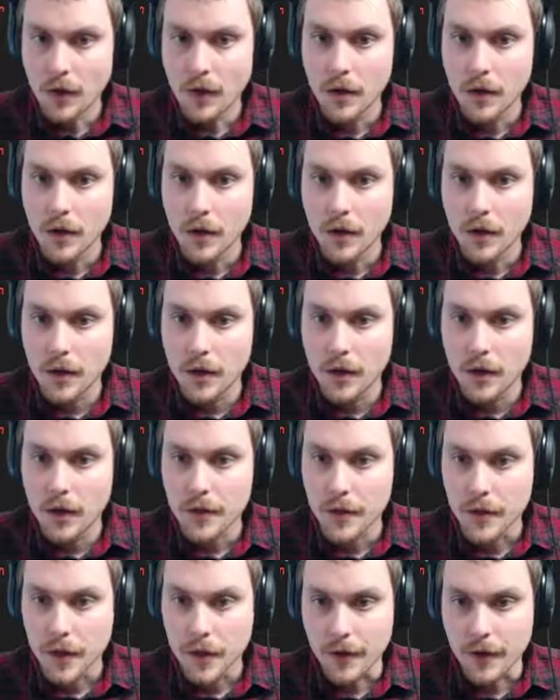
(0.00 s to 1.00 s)
Uh,
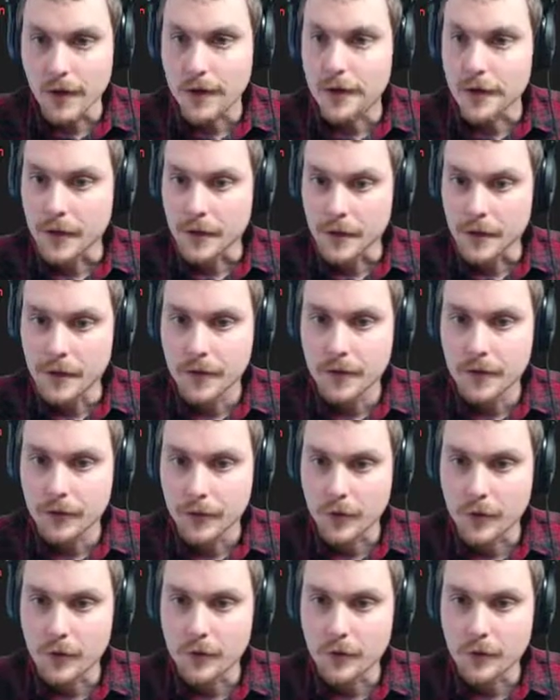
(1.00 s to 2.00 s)
yeah, I did.
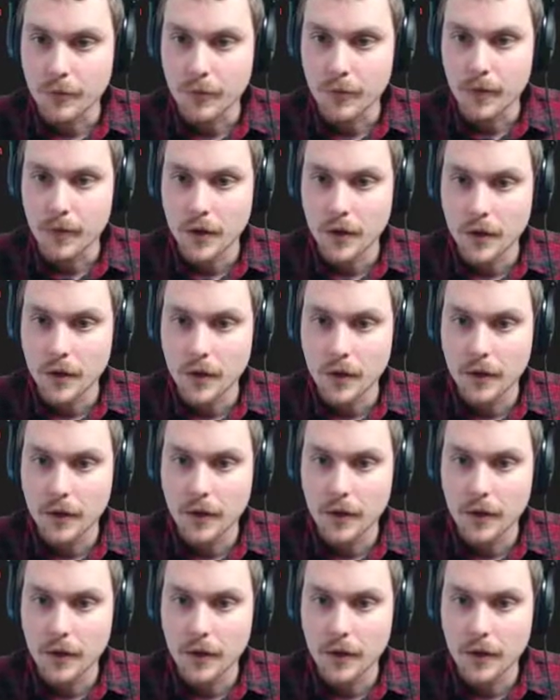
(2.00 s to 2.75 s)
For each and